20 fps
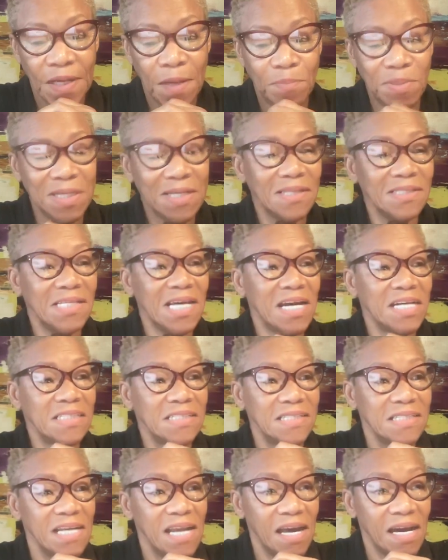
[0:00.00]
because our
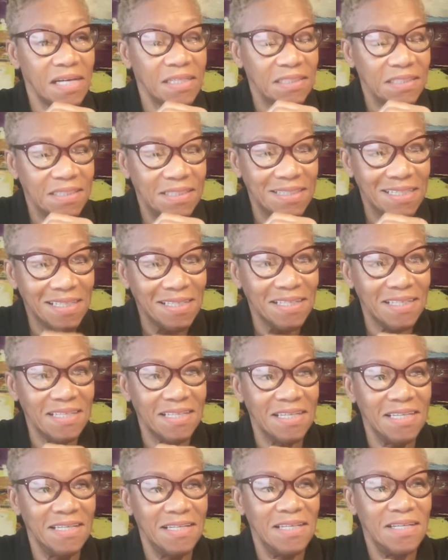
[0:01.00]

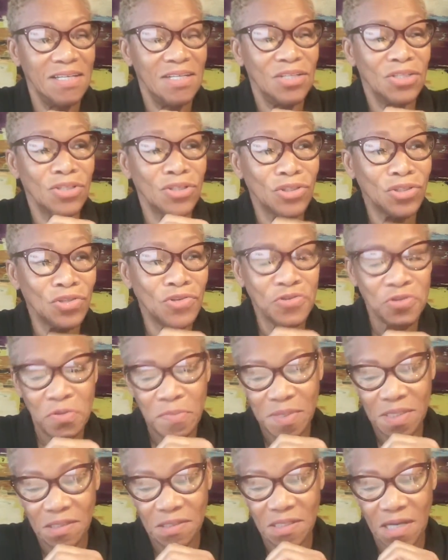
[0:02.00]
identity
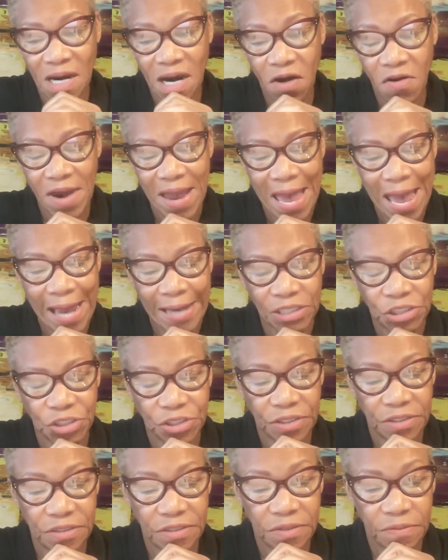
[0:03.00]
determines our
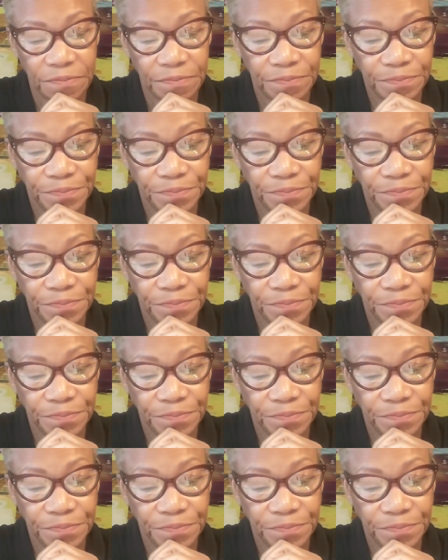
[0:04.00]
actions.